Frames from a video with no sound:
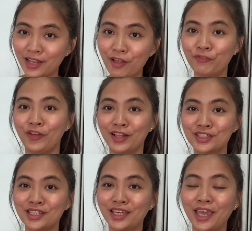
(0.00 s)
I felt
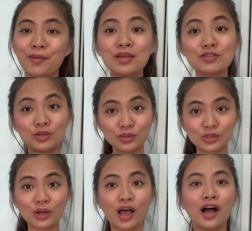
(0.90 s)
she came in too
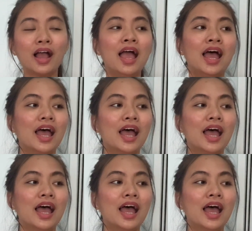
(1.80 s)
strong,